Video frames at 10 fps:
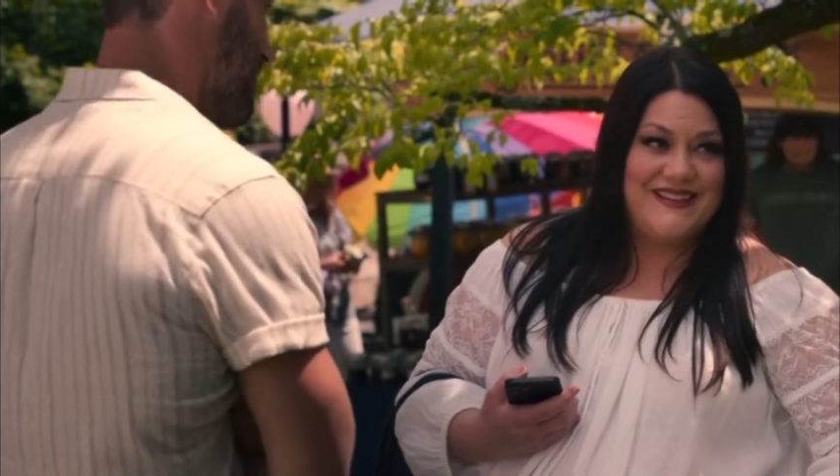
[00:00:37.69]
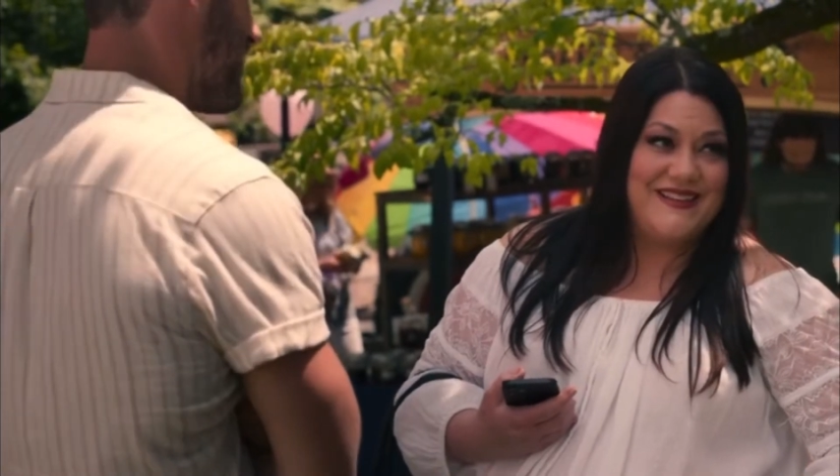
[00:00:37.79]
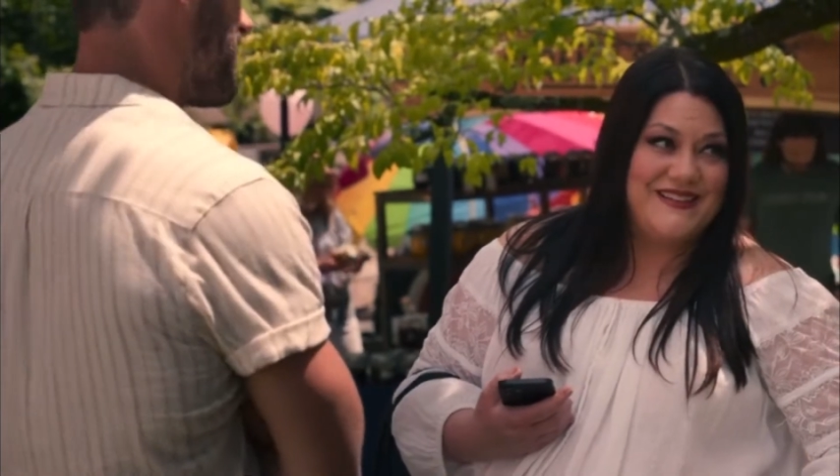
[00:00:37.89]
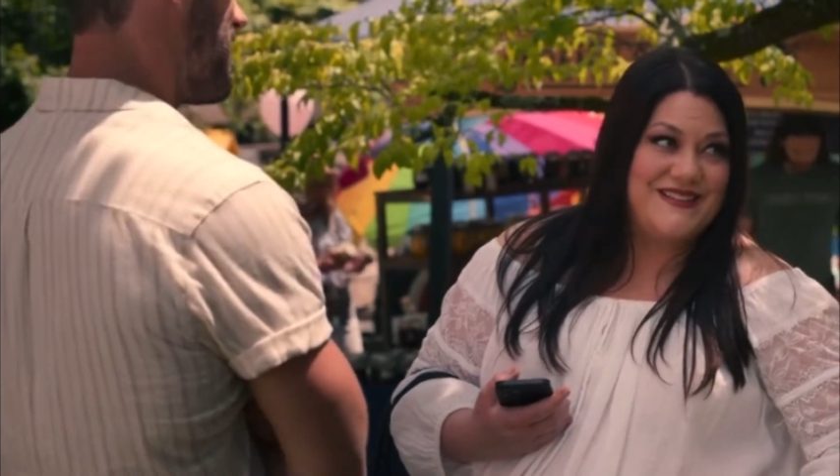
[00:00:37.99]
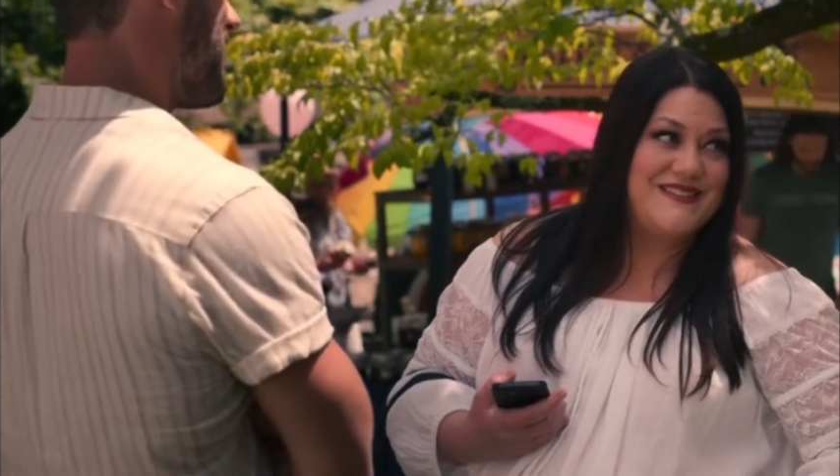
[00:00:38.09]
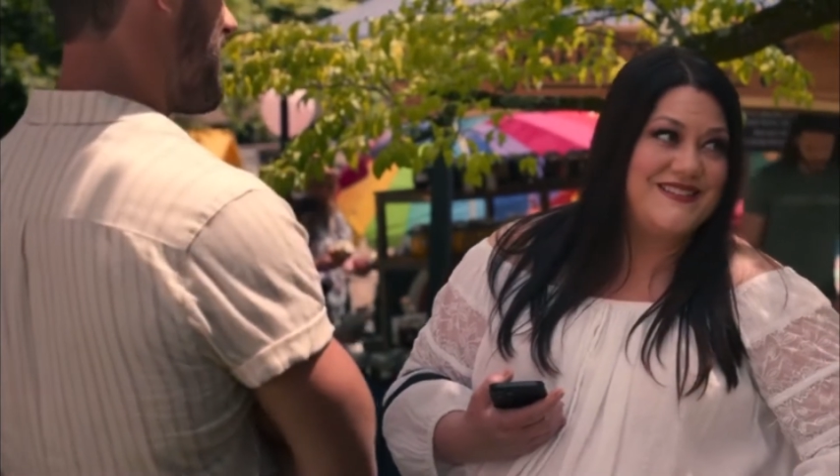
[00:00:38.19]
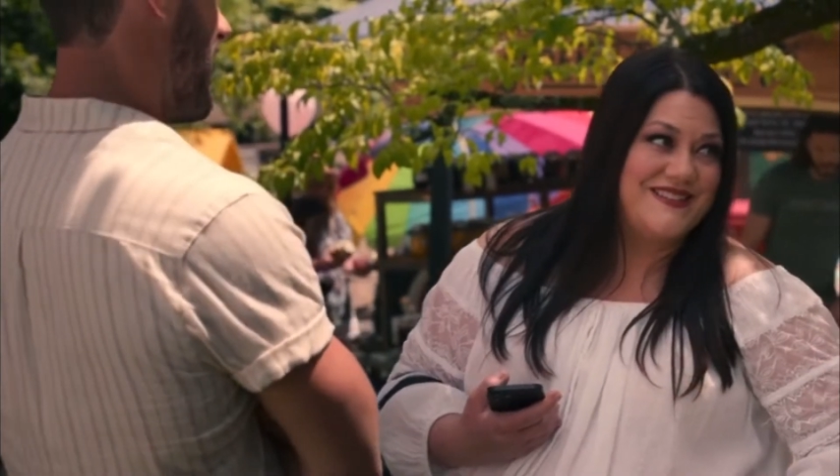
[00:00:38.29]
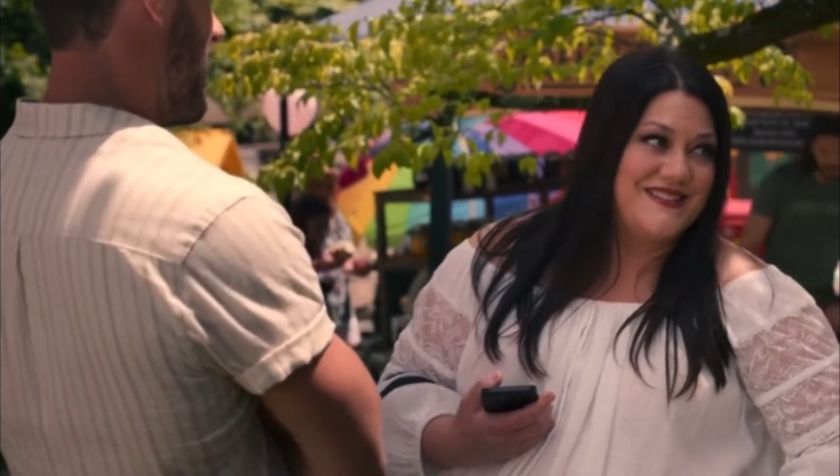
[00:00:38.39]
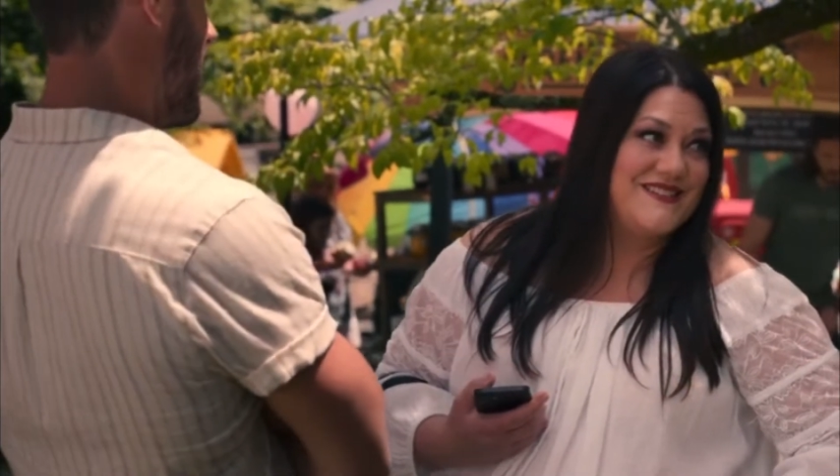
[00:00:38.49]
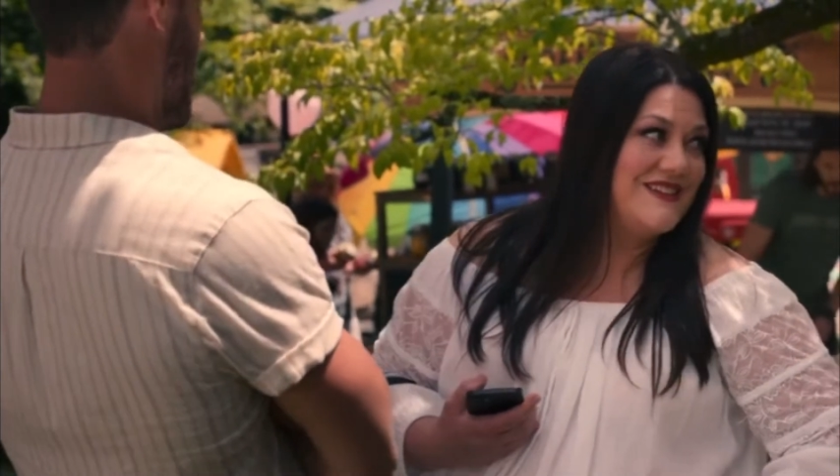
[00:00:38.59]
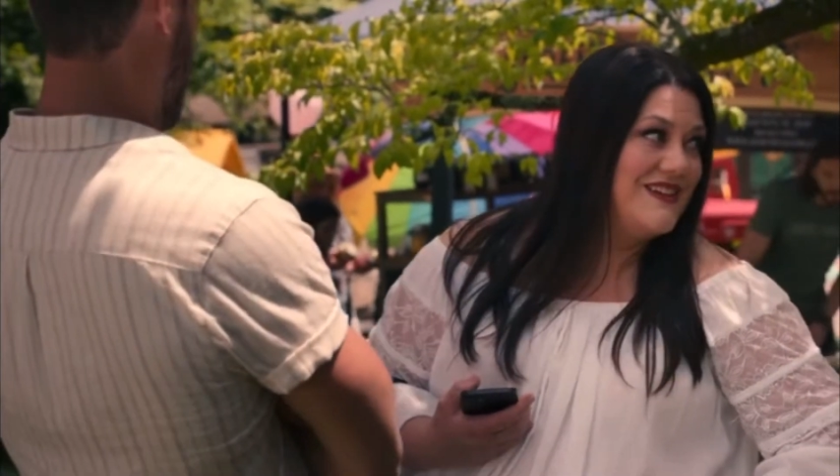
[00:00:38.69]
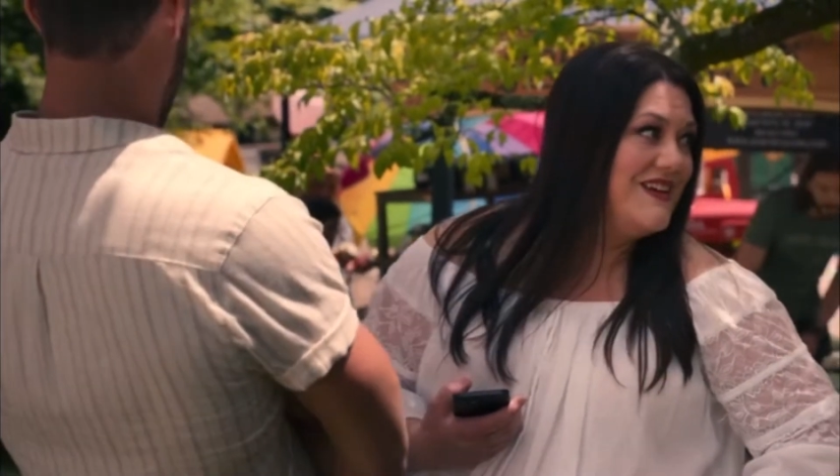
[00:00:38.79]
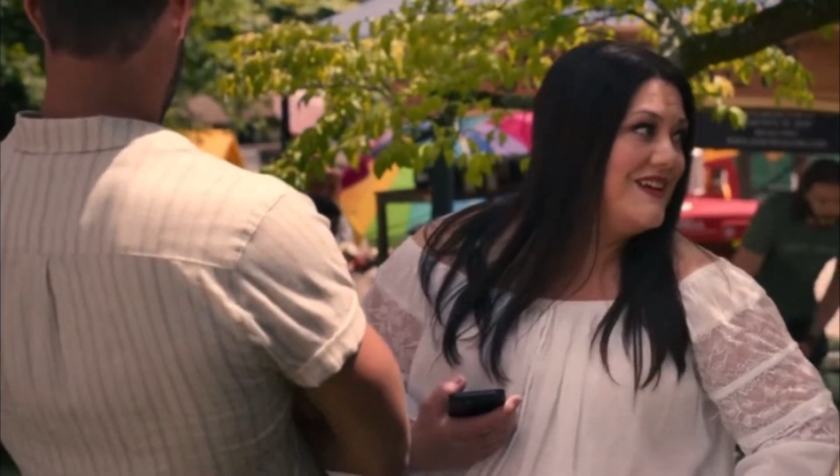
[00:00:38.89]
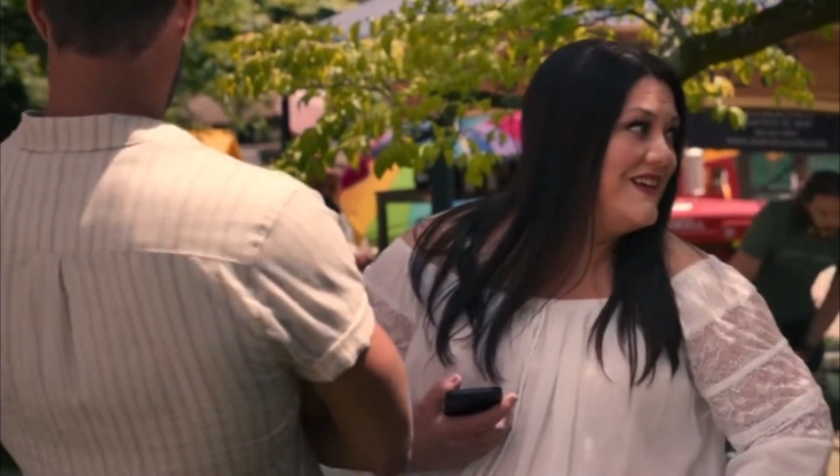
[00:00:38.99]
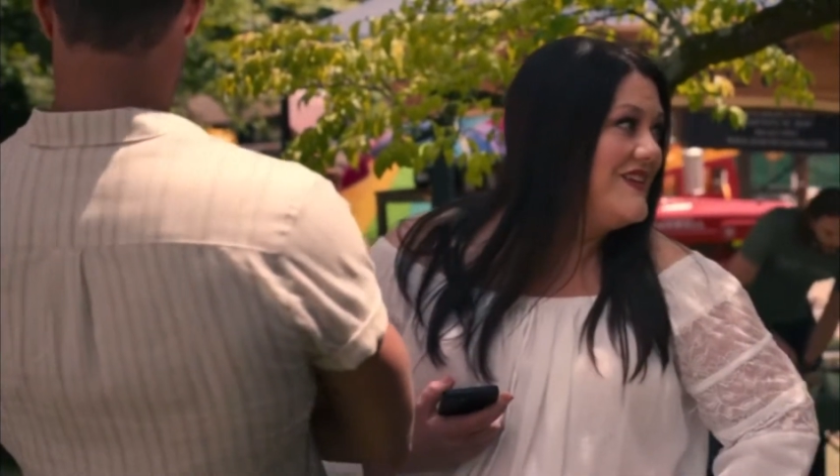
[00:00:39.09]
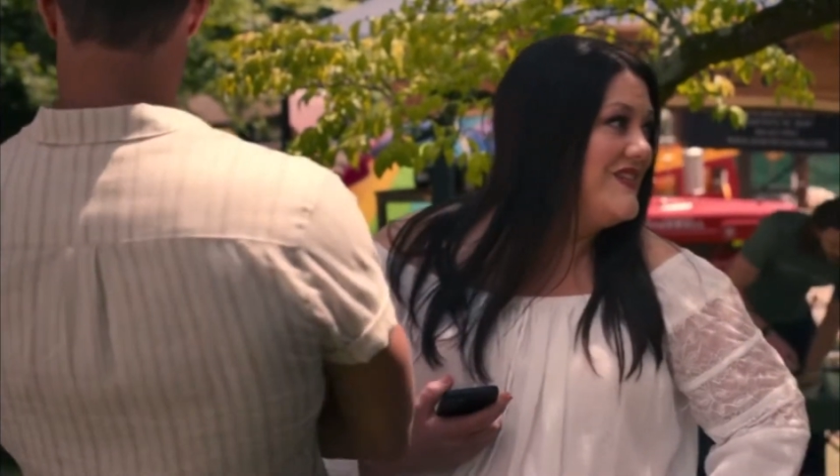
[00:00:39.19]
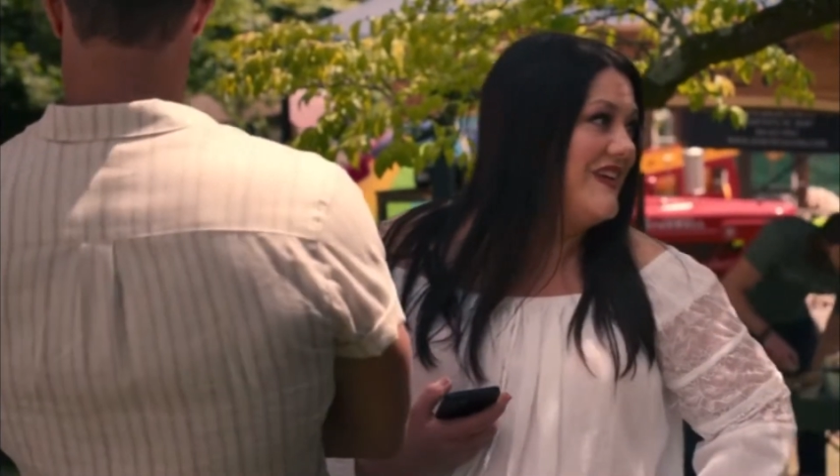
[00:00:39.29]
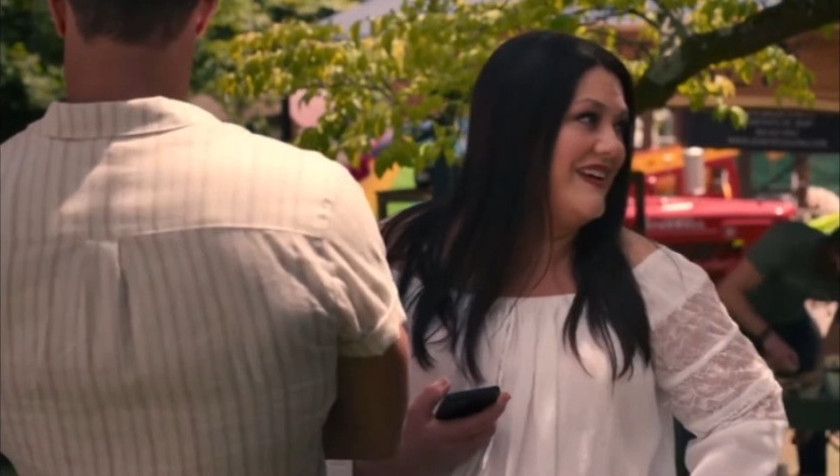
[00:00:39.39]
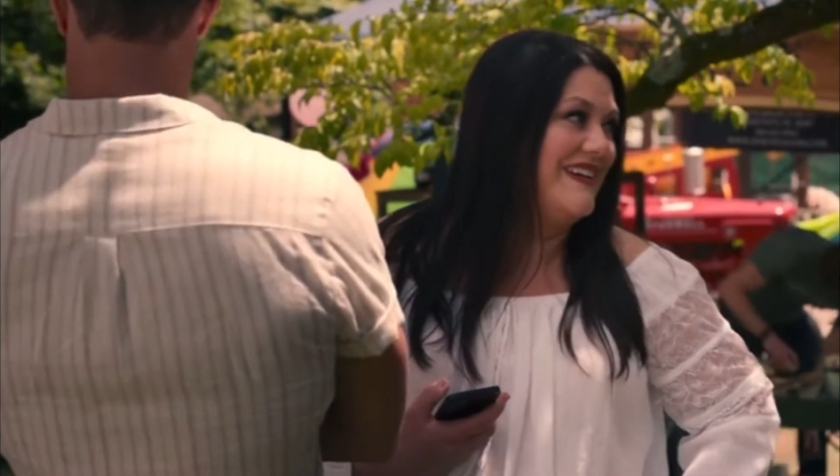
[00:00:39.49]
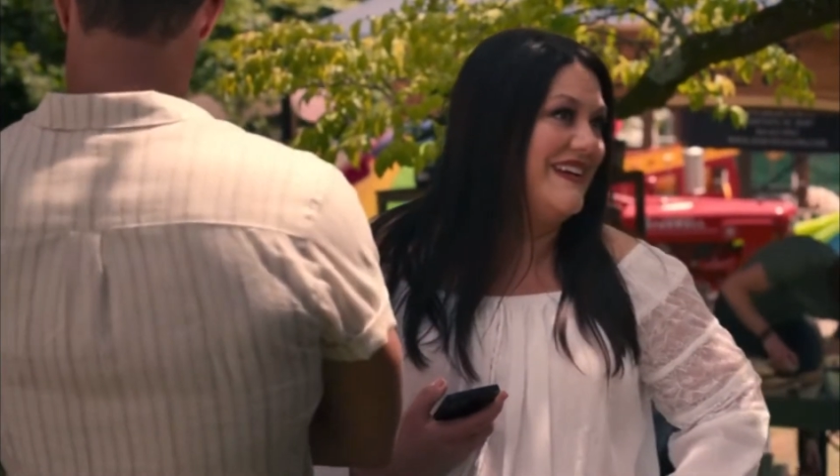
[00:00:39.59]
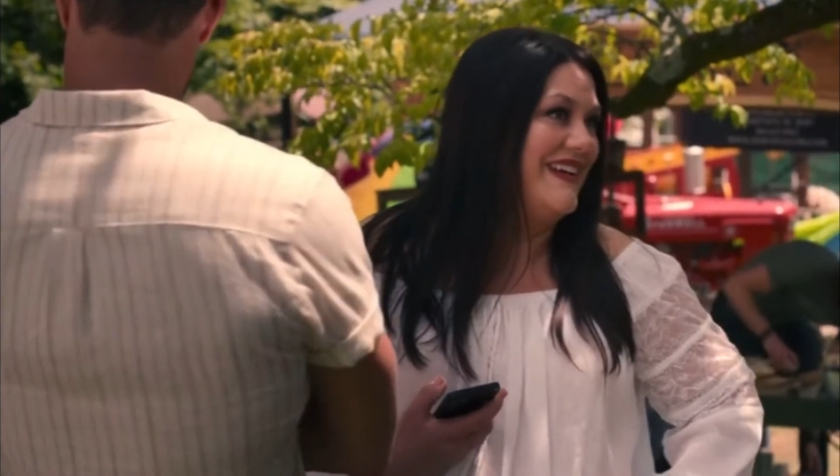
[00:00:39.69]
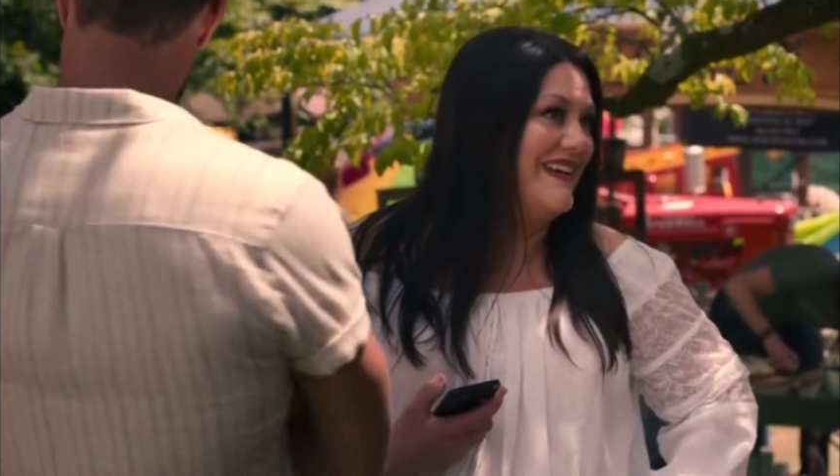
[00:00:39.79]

Let's find Annie.